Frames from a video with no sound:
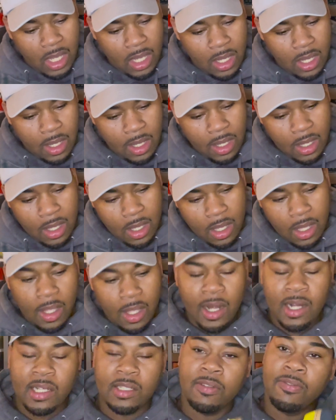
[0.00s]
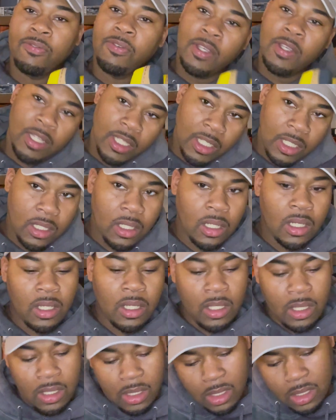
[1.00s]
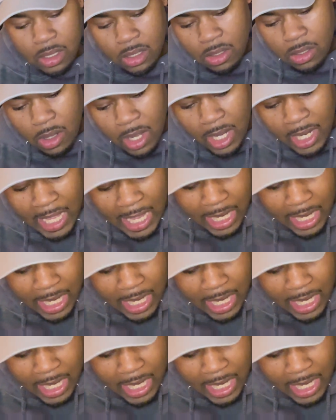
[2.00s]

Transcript: and I was feeling good. I got